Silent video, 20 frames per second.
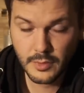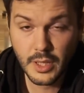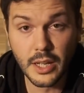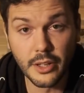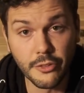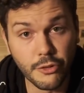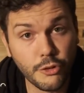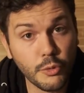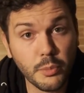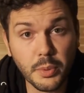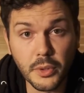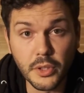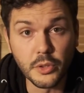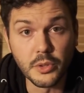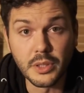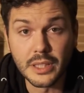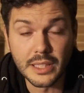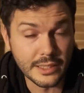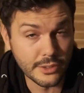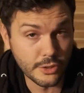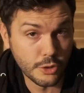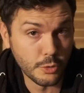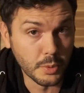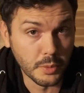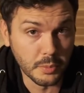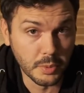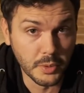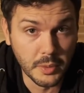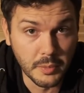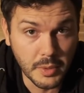a super unique, super
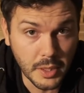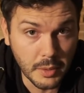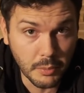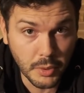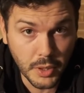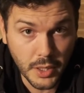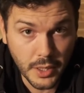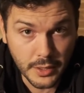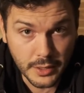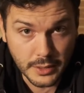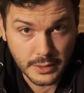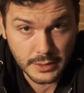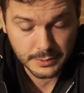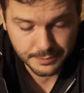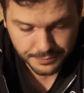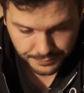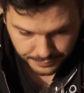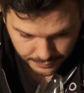premium product.